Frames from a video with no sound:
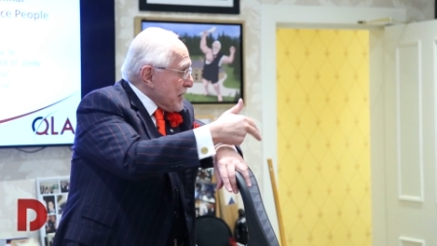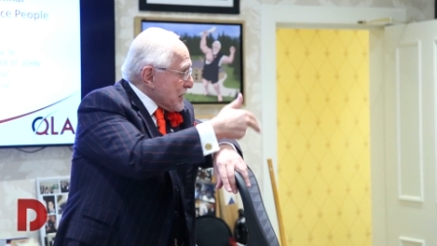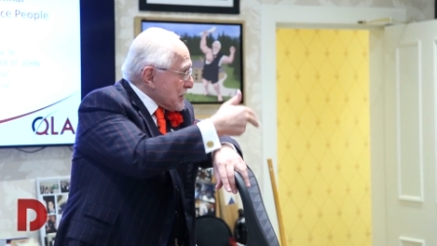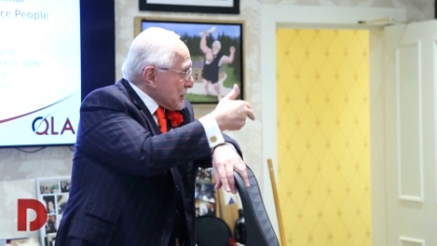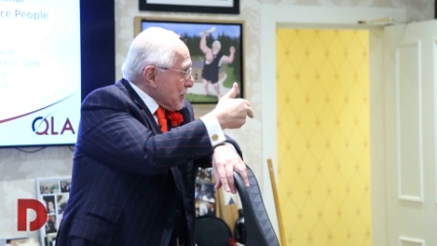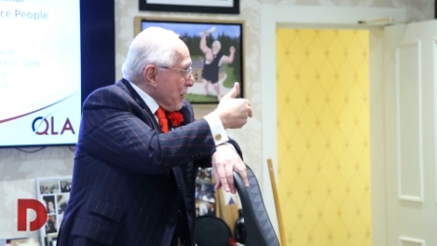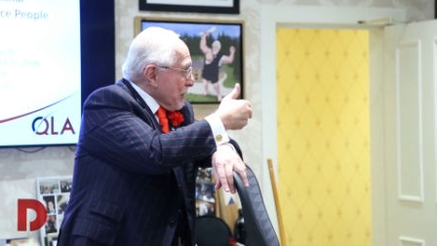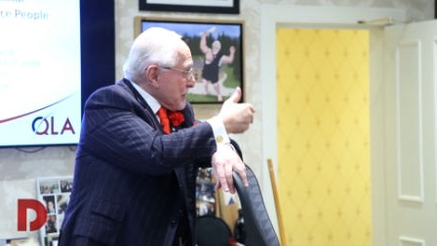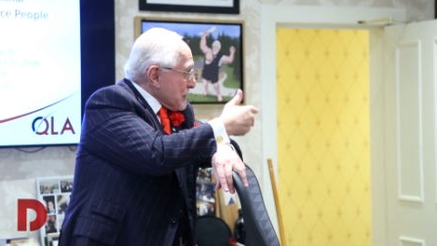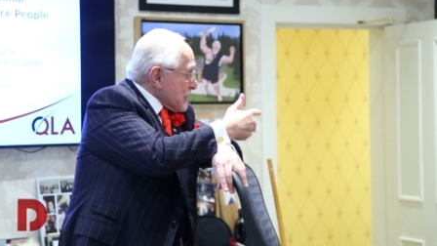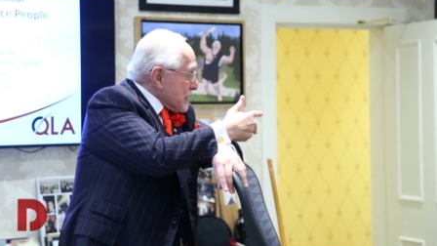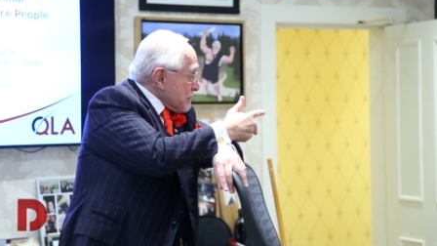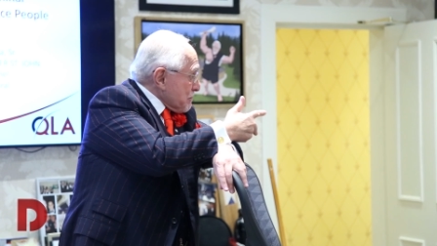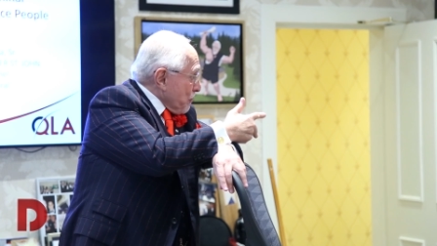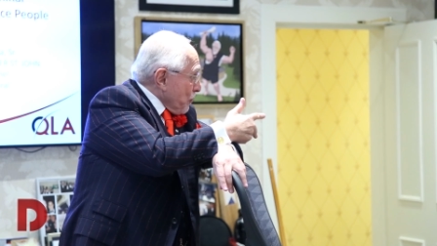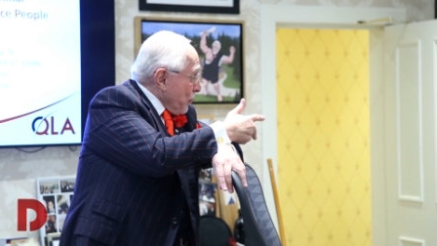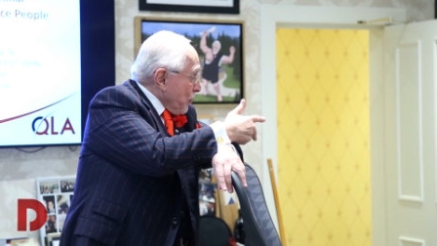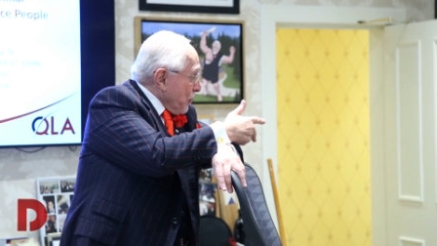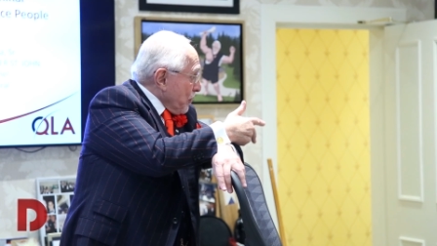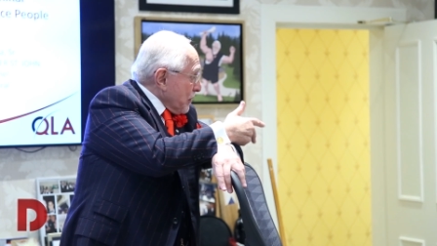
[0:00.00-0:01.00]
as long as it's
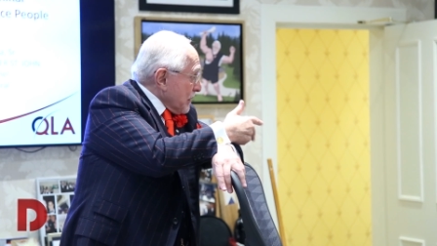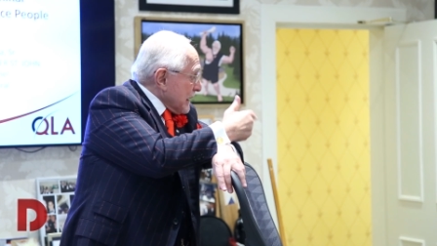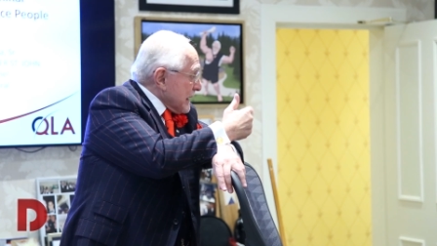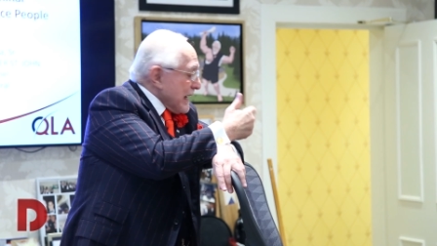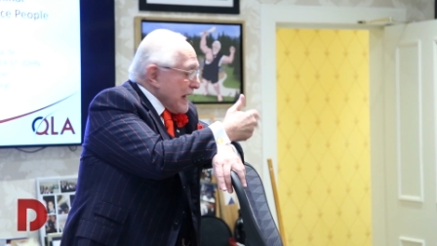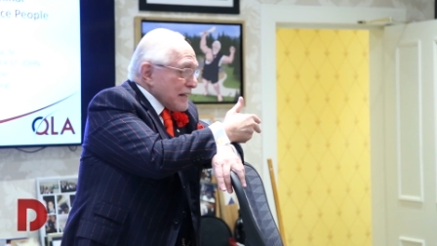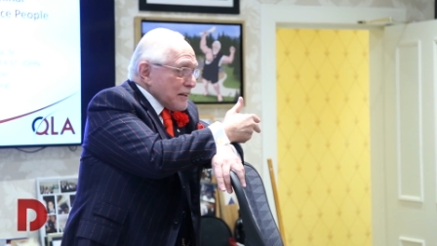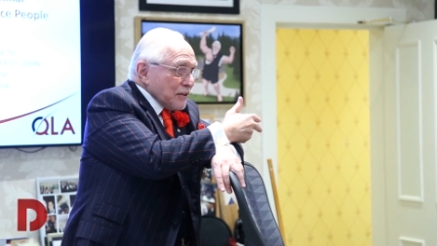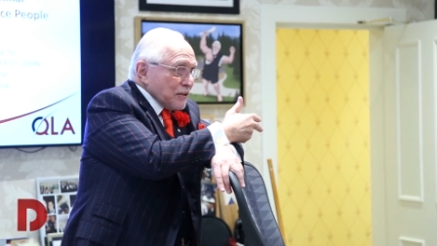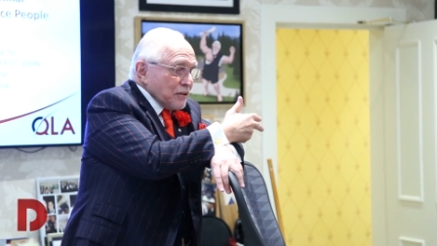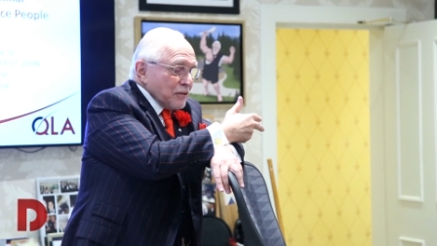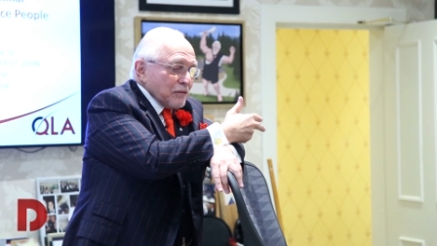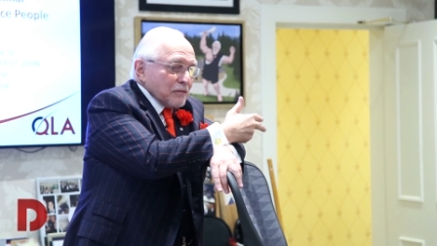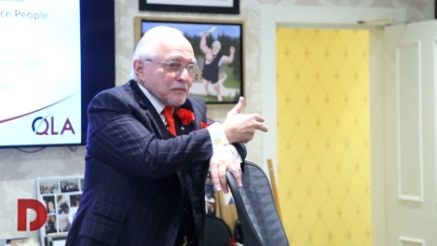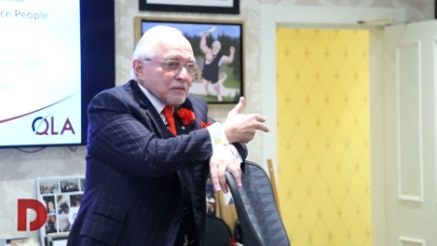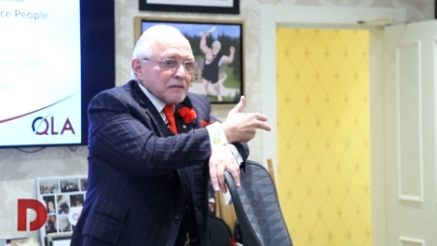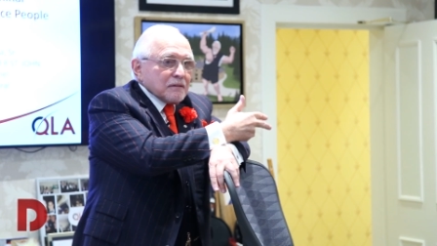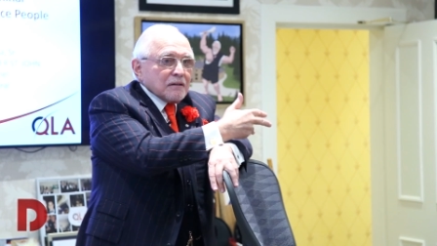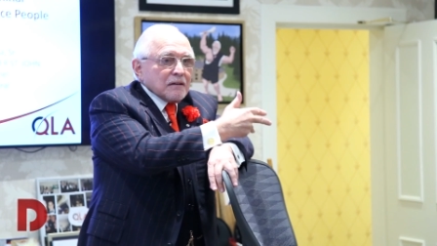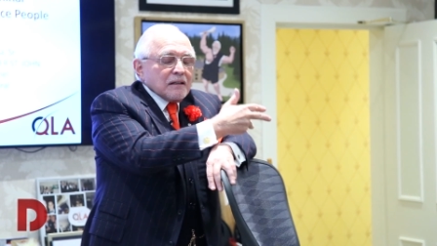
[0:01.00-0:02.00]
moral and
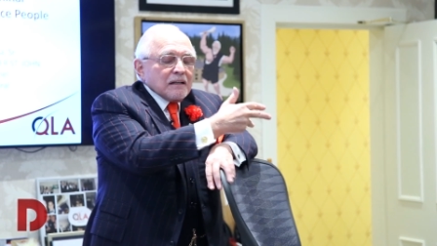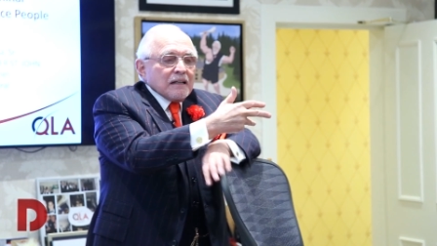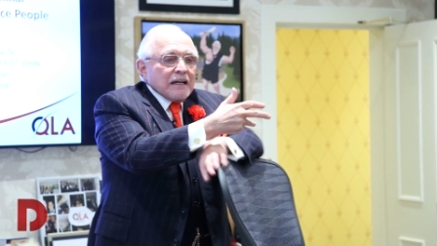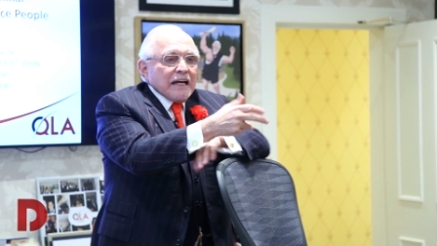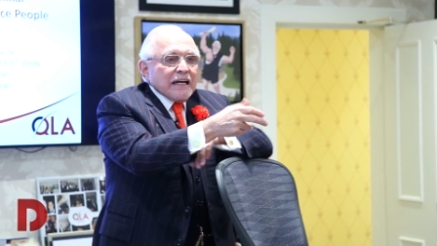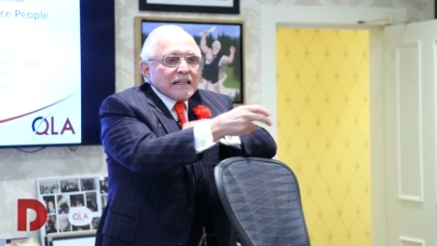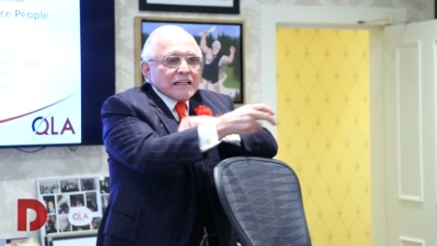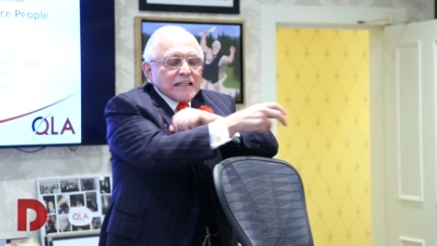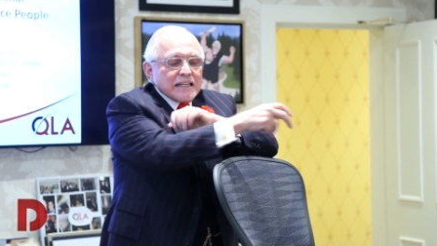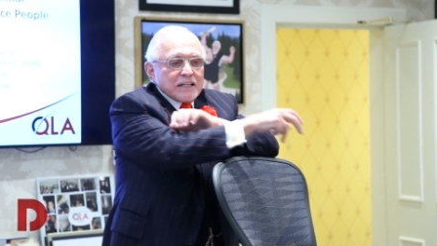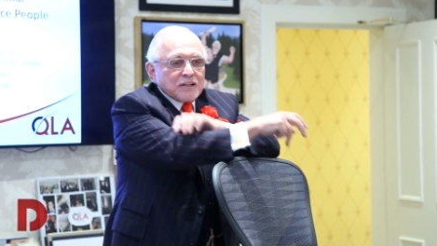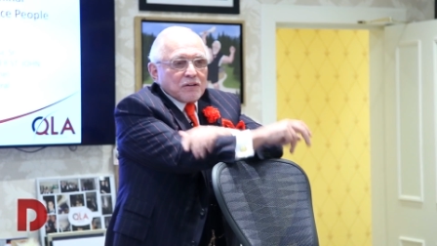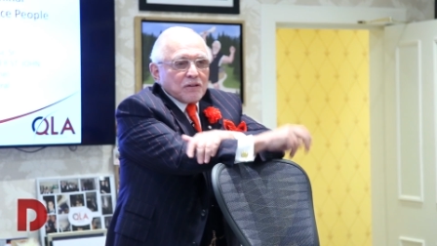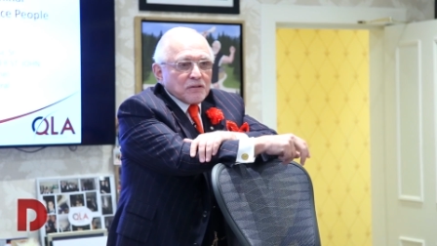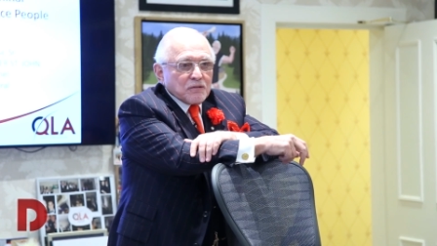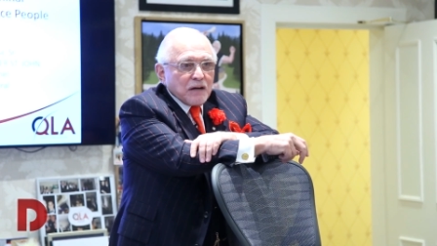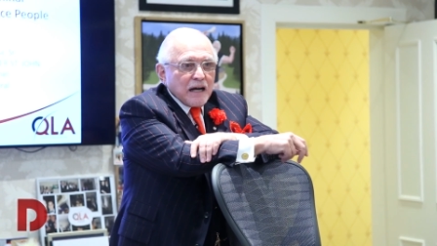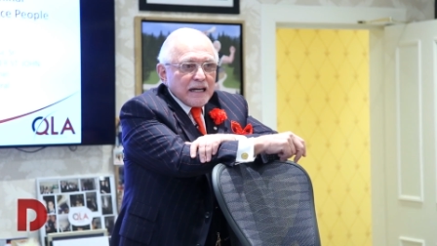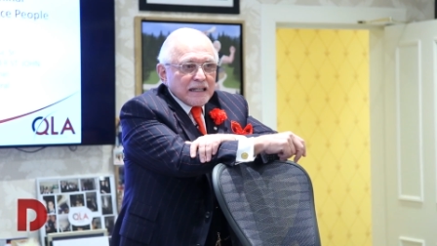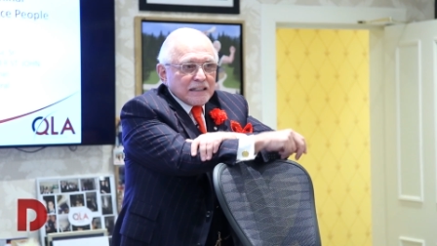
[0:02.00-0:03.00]
ethical and
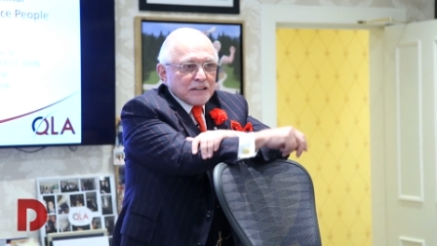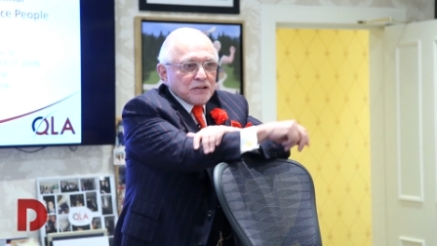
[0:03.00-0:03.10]
legal, I